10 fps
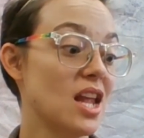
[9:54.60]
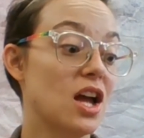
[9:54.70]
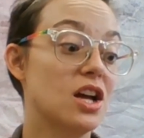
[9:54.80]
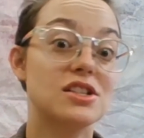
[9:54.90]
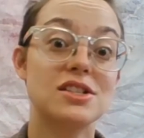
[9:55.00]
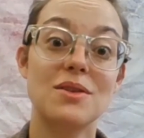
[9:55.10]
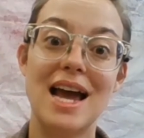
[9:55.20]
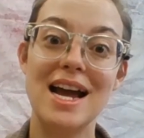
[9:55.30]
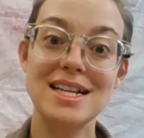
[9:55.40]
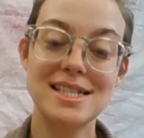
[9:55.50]
So
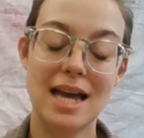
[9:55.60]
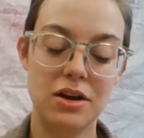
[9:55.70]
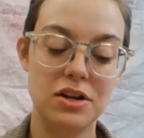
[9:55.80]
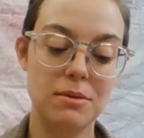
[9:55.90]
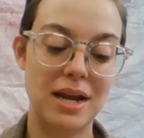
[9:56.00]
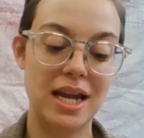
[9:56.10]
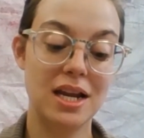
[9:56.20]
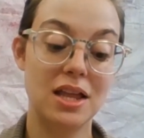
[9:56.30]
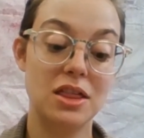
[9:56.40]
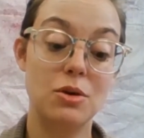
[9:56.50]
that is how you
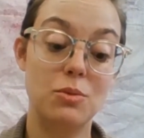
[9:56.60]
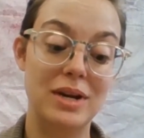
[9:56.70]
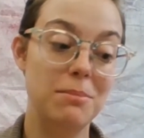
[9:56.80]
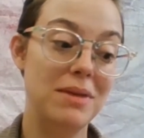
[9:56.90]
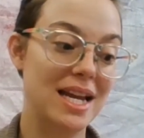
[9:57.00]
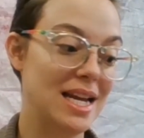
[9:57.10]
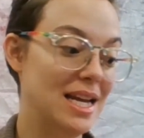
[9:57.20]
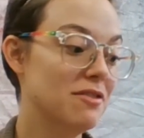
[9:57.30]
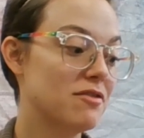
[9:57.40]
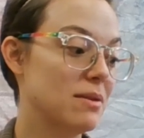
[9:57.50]
make the wee piggy
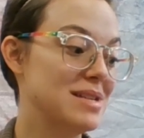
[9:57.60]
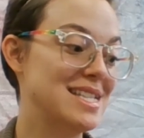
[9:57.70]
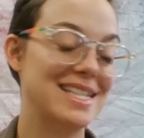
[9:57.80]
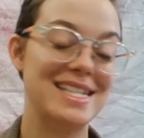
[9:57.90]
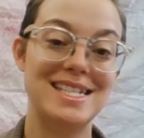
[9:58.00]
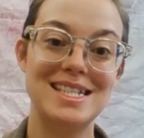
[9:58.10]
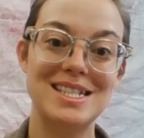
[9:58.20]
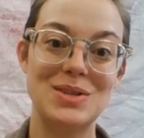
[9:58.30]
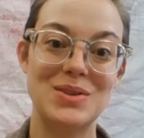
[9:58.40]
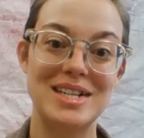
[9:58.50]
from Miss Lisa's
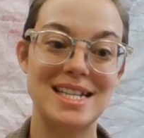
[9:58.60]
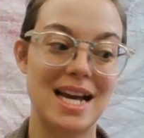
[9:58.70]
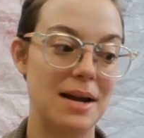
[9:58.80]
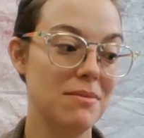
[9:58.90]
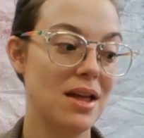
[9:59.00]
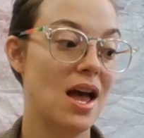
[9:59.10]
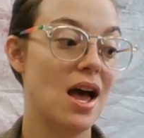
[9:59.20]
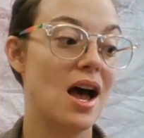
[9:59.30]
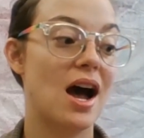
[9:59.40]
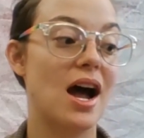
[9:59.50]
Storytime.
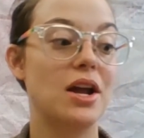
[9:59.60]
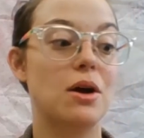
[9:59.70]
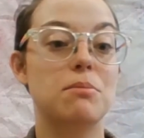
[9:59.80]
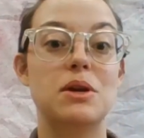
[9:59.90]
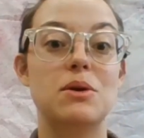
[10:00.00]
I hope you